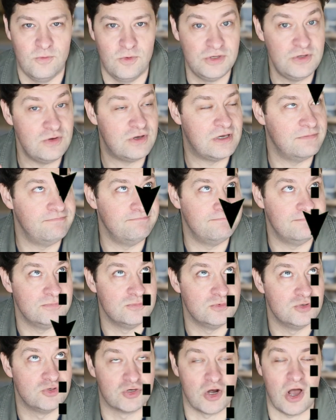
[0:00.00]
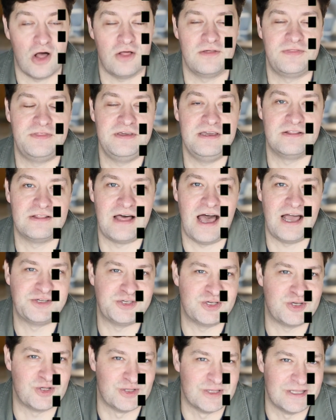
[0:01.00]
Well, you could draw a
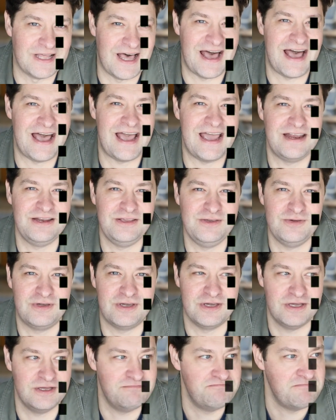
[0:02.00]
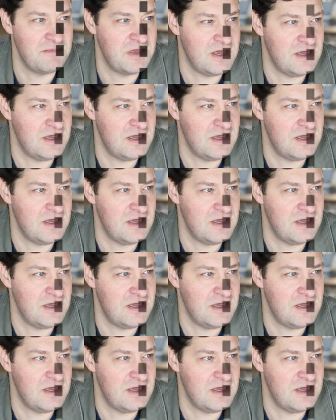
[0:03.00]
theological line, you could